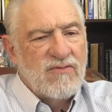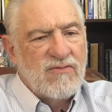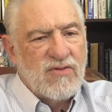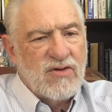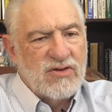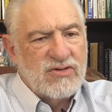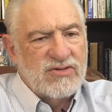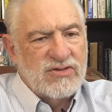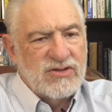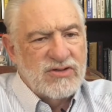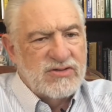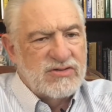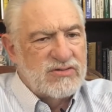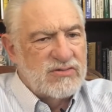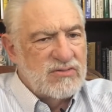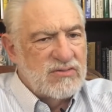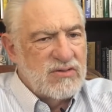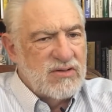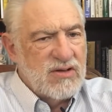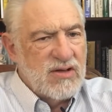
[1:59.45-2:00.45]

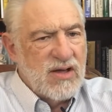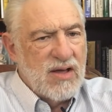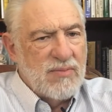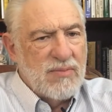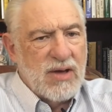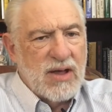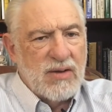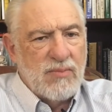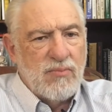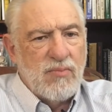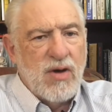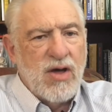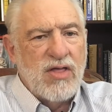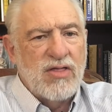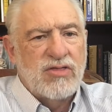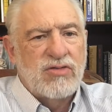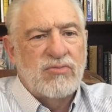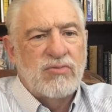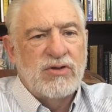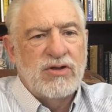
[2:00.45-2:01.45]
versus about a
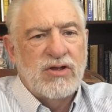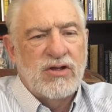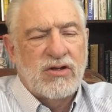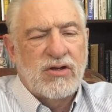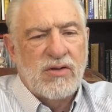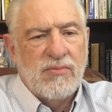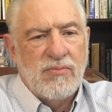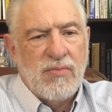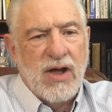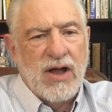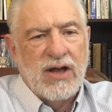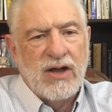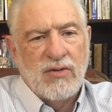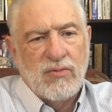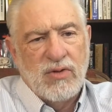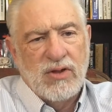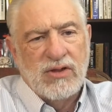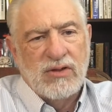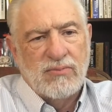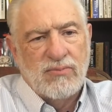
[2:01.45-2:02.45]
month when you combine
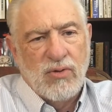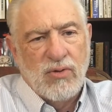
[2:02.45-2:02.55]
it with the